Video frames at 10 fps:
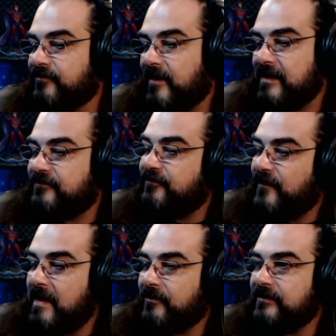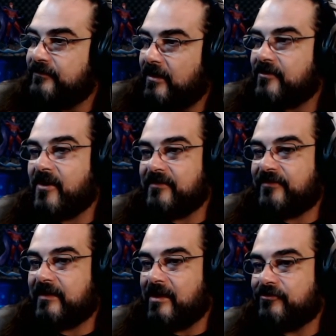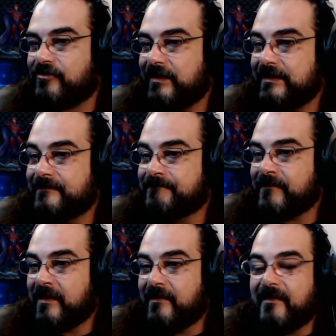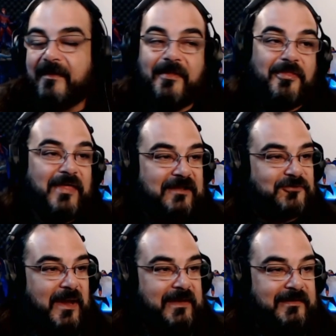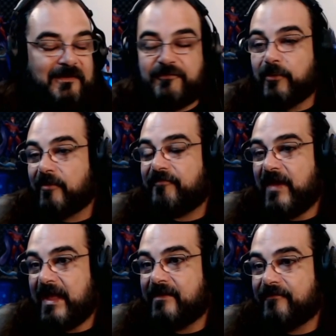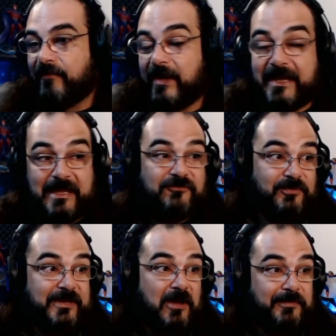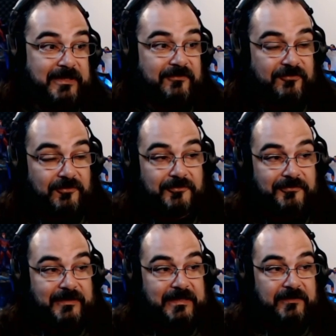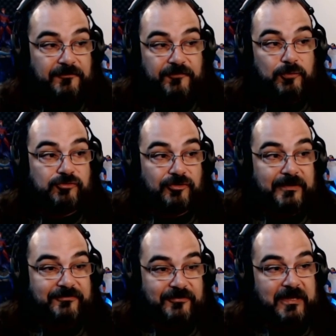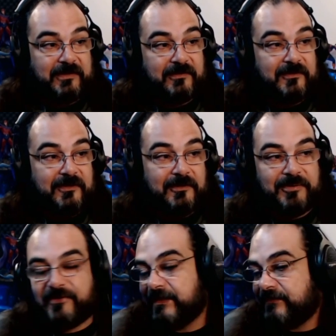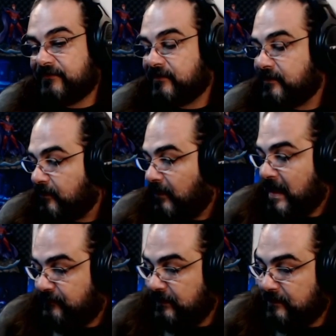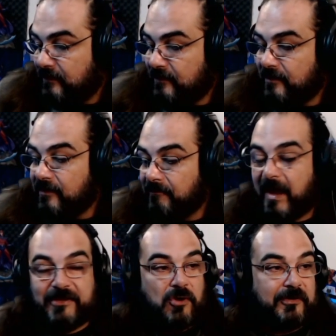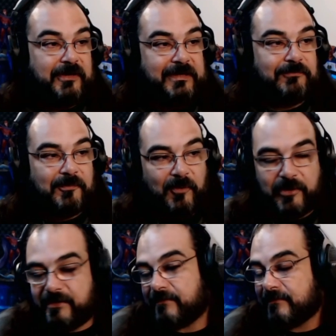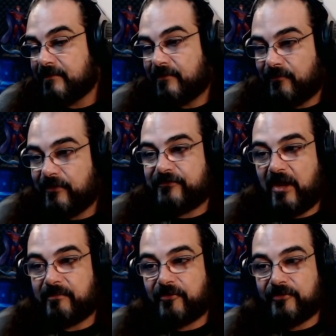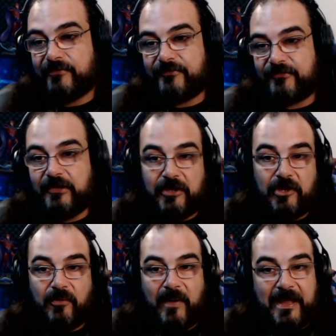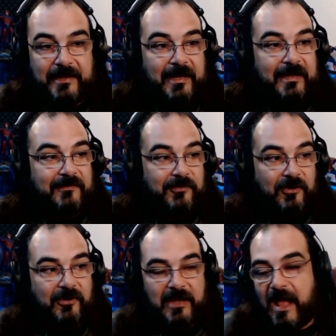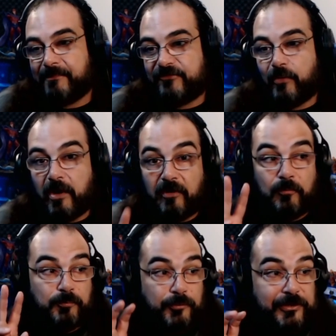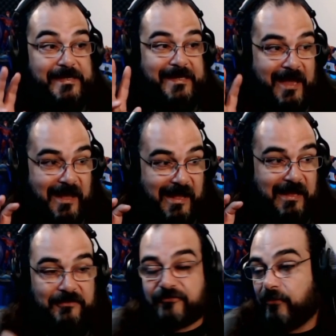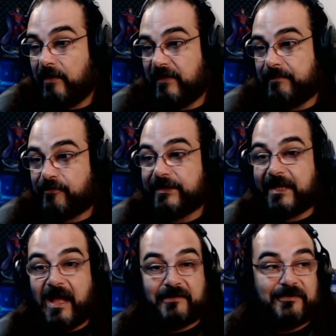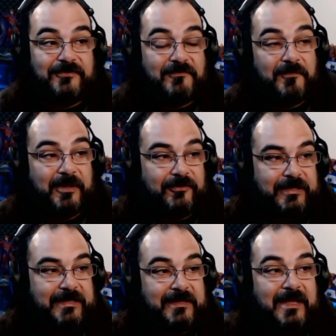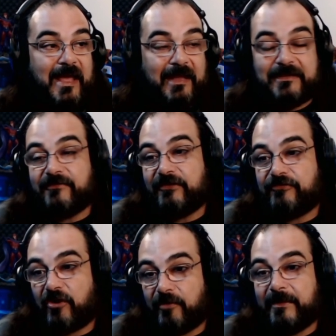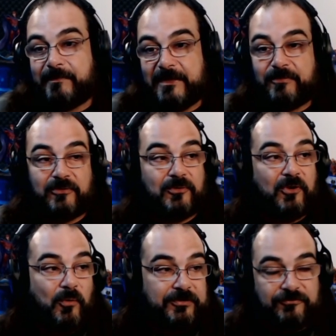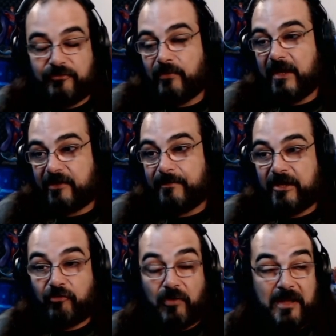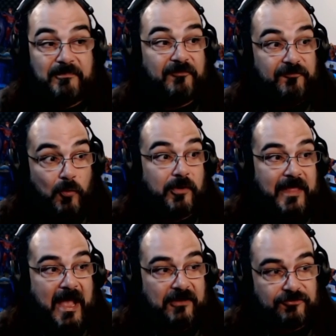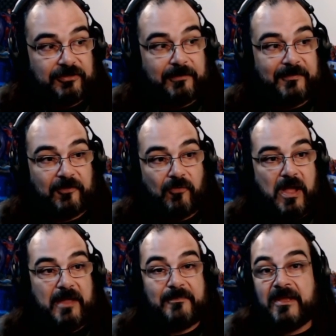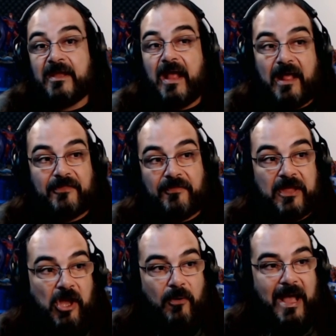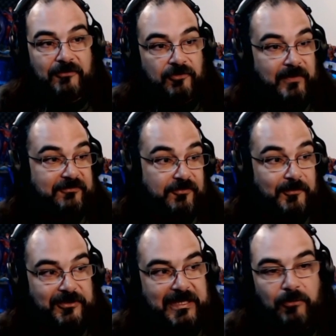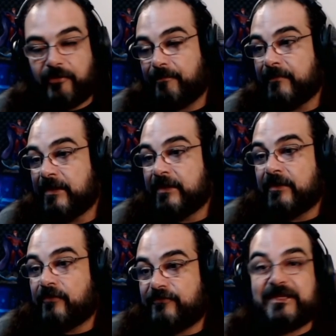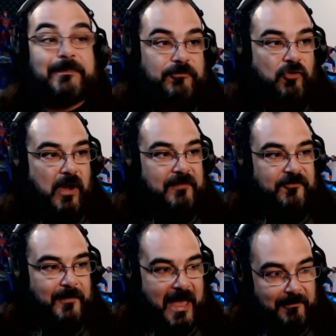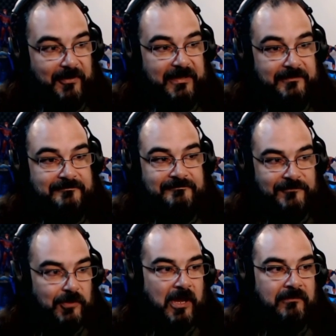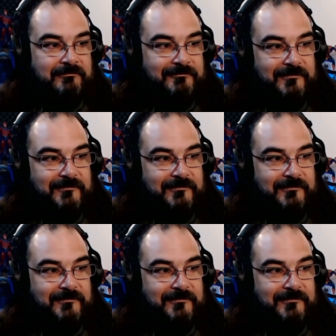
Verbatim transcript: and harasses families across the country. That's right. If you're a fan of what I guess would now be considered the futuristic police classic Minority Report with Tom Cruise, when uh, there are cops who are precogs, who have a precognitive ability and can determine people who are going to uh, commit a crime before they actually commit the crime, and then they go out and arrest them or kill them to keep the crime from happening. You know,